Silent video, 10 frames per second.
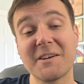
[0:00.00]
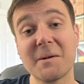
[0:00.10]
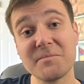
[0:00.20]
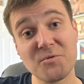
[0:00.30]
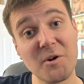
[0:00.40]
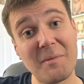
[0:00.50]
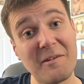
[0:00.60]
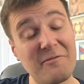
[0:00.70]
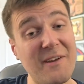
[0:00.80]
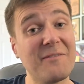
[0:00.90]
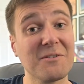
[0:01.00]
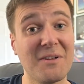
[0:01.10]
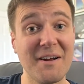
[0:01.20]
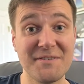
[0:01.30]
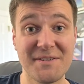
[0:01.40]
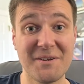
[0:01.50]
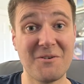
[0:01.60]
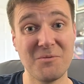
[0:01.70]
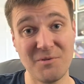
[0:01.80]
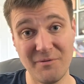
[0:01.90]
comes one of my favorite lines in the
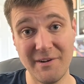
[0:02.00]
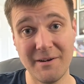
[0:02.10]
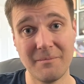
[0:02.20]
whole movie.